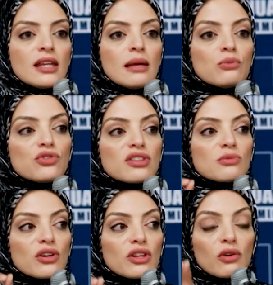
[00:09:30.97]
that
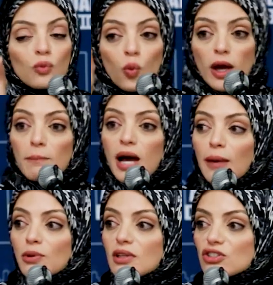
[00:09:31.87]
Muslims are the one
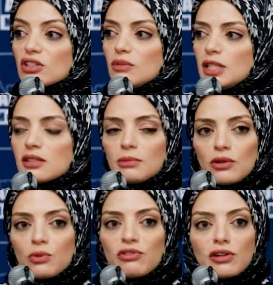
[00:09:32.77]
population we need to
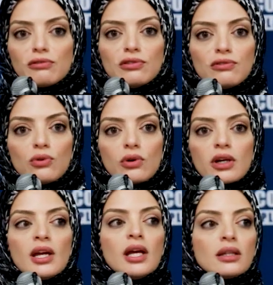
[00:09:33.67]
be fearful
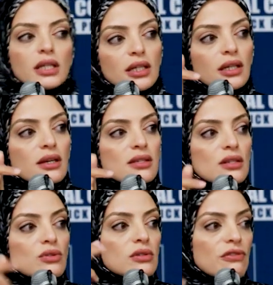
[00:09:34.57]
for, leading us
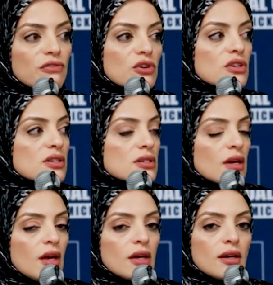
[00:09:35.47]
into the first
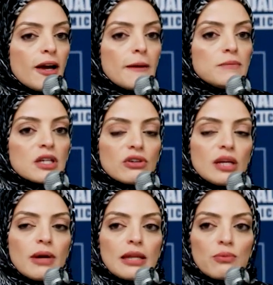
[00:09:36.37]

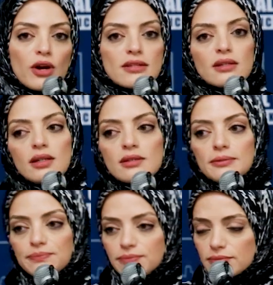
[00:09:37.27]
decree by the president,